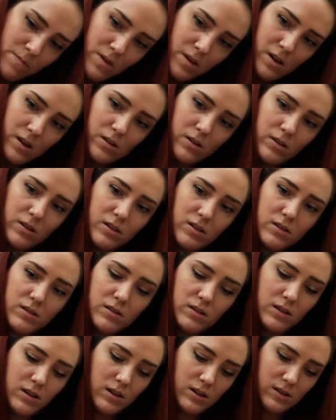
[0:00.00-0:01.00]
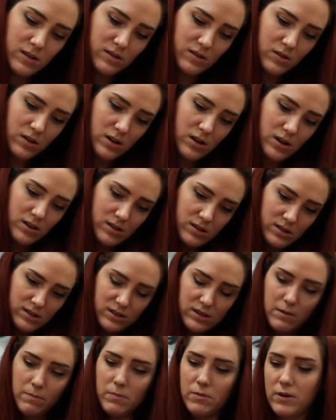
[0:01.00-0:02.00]
And you can see it's starting to
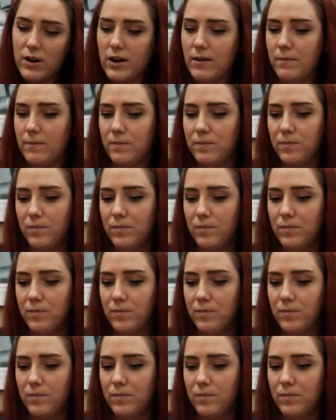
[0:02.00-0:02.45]
separate.